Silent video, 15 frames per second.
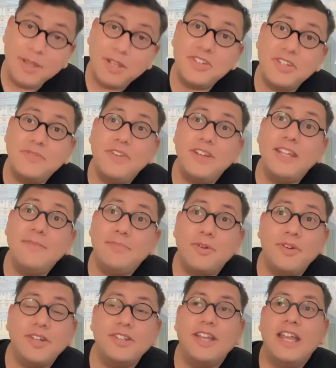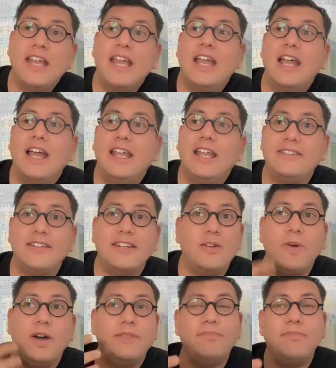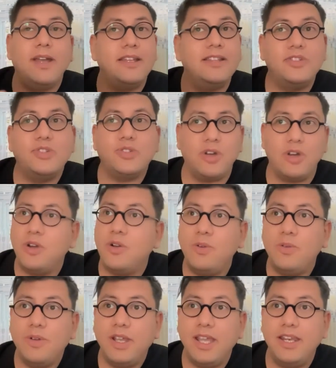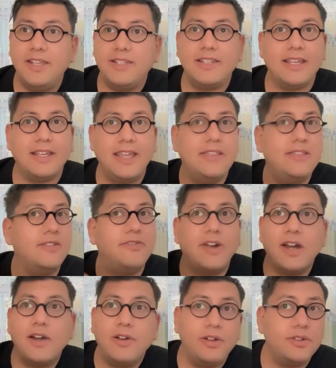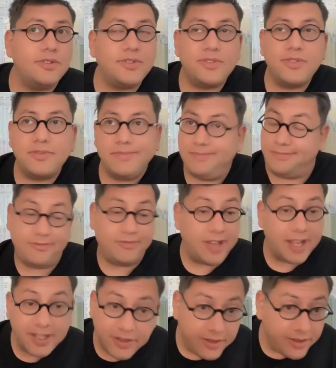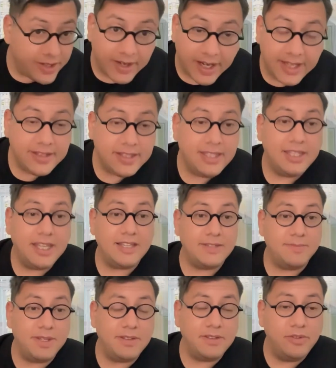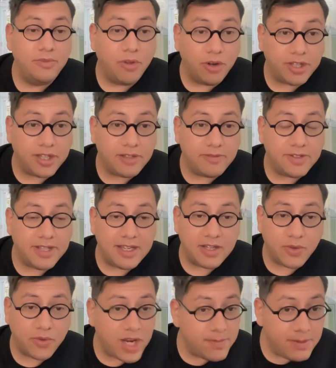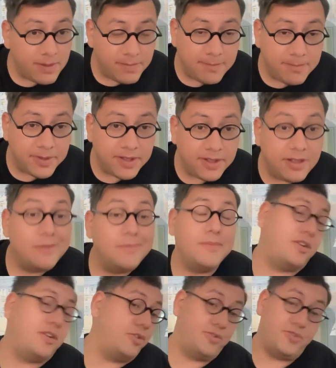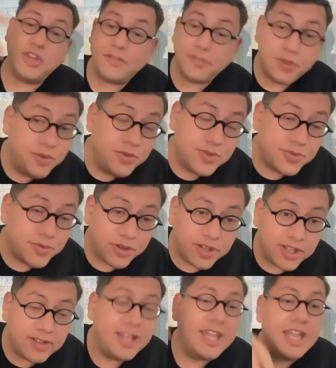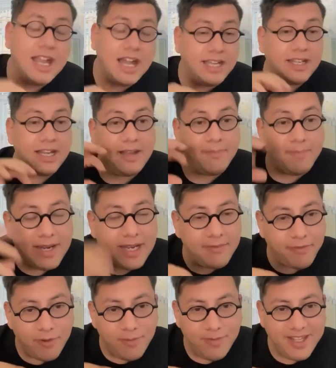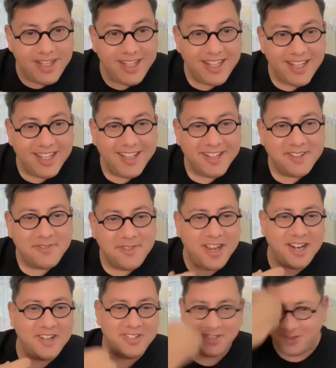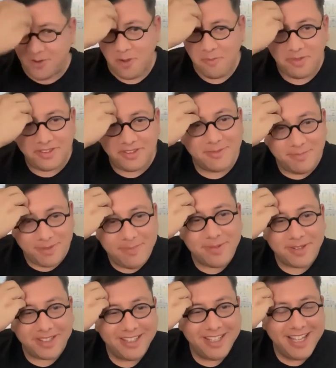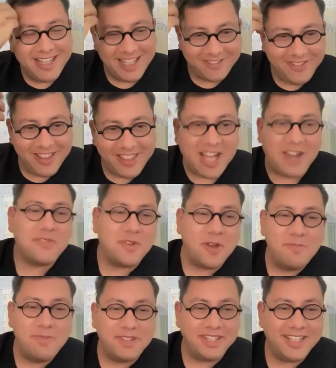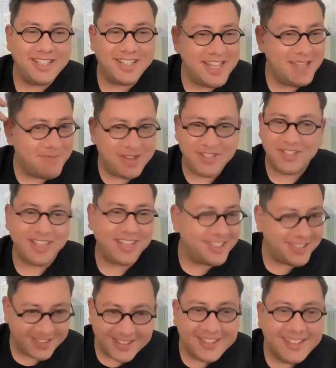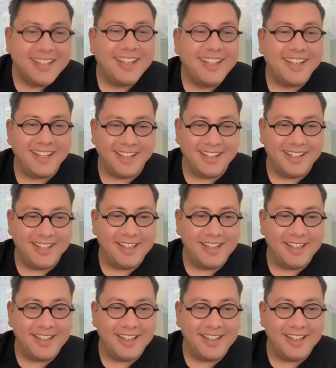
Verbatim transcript: it's very important. It's not a one-man show. It is like Andy Warhol's factory, right? He has been working with incredible people or Jeff Koons working. I, but for me, we are just computer people. Like we love computation and imagination. Uh, yeah,